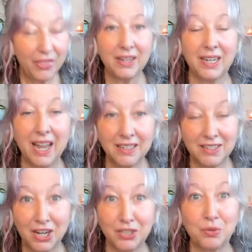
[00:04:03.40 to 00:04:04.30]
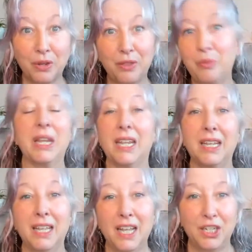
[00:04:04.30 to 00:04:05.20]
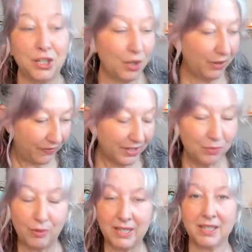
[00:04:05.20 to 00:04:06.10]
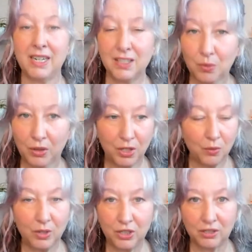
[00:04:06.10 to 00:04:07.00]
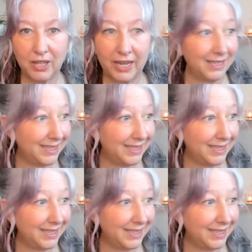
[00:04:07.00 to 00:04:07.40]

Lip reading: then get in touch with me. You know, if this resonates with you and you're like,